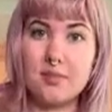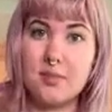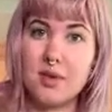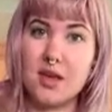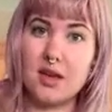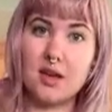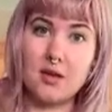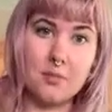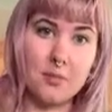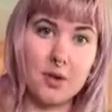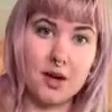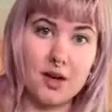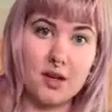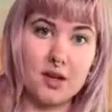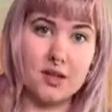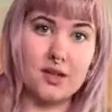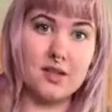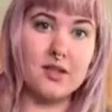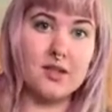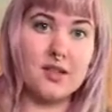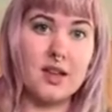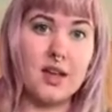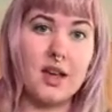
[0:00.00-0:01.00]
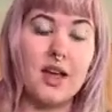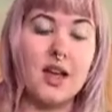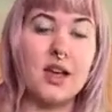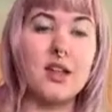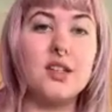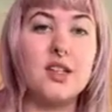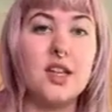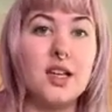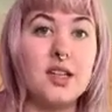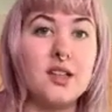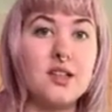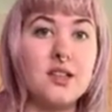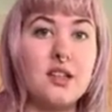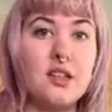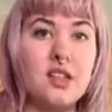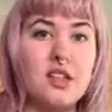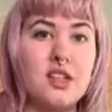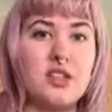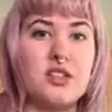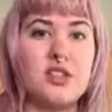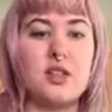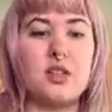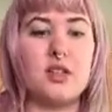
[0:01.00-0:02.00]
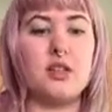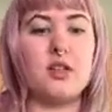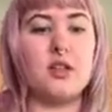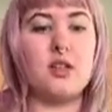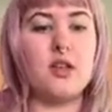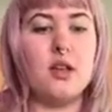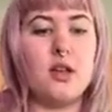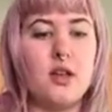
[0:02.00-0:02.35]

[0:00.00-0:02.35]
makeup artist and esthetician.